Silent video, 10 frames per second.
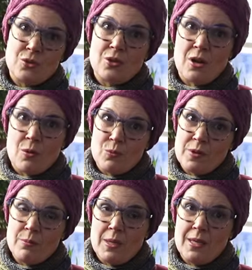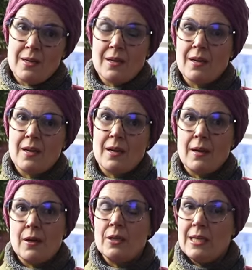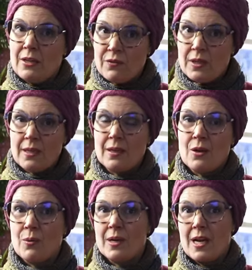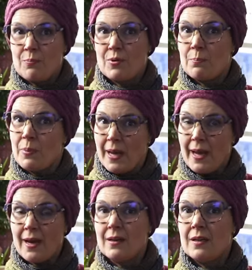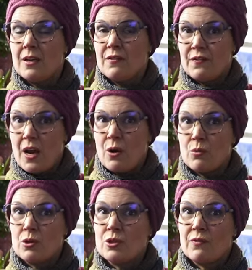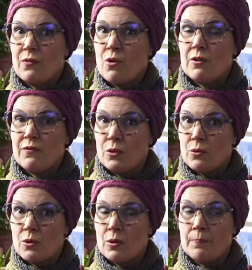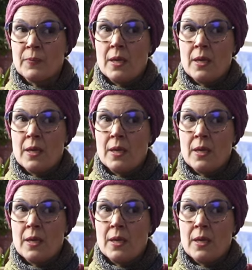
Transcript: you to come with me an evening when I prepare flowers for a funeral.